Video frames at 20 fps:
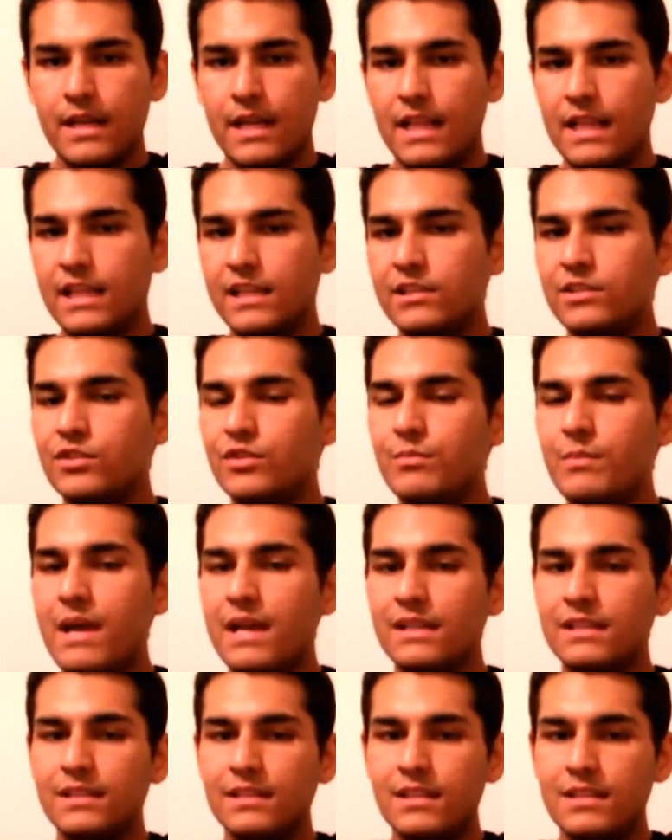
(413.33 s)

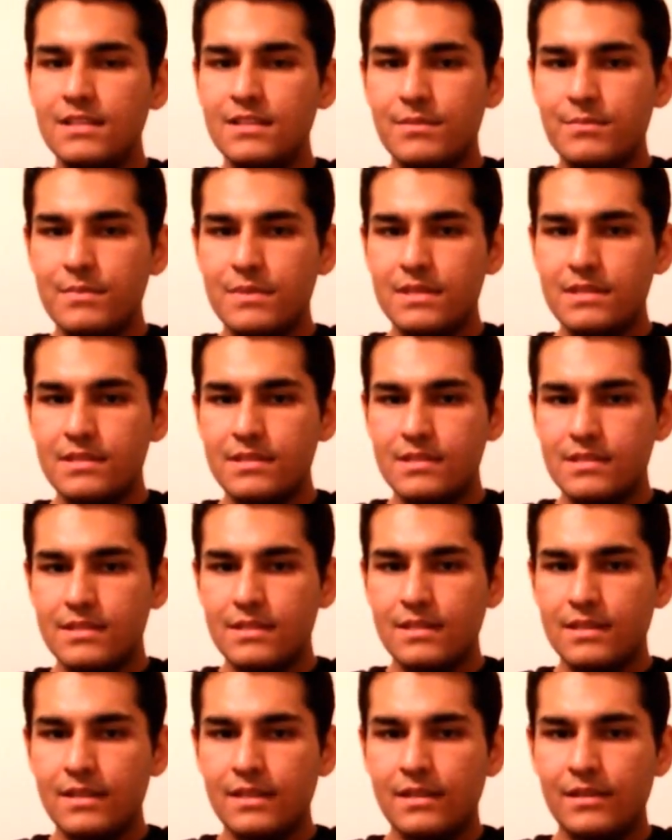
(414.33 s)
electromagnetism is
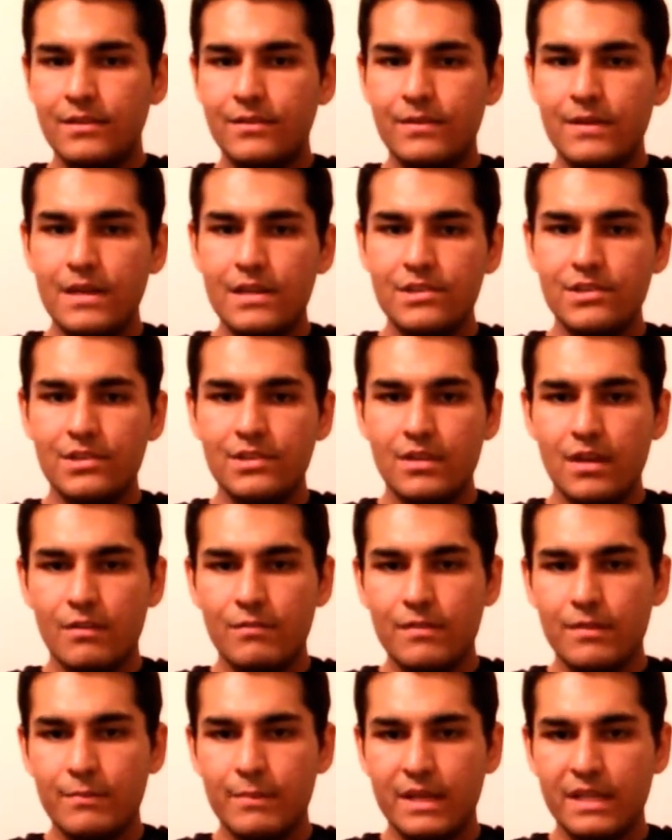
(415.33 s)
the creation
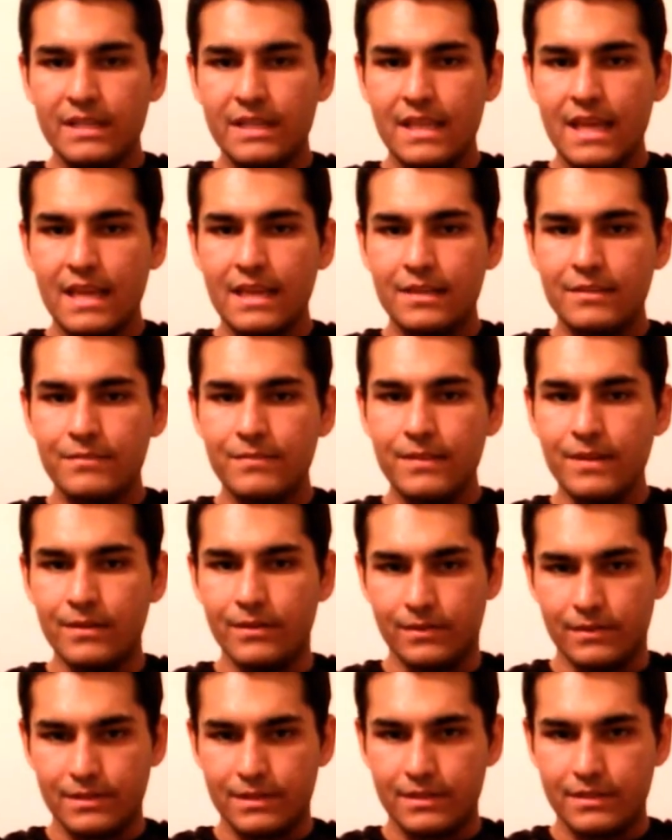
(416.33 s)
of a magnetic
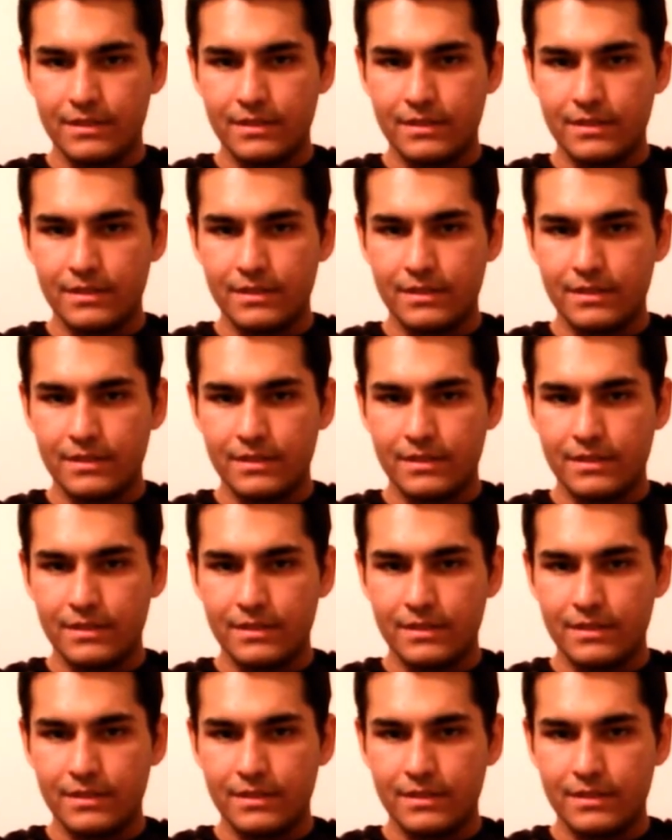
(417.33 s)
field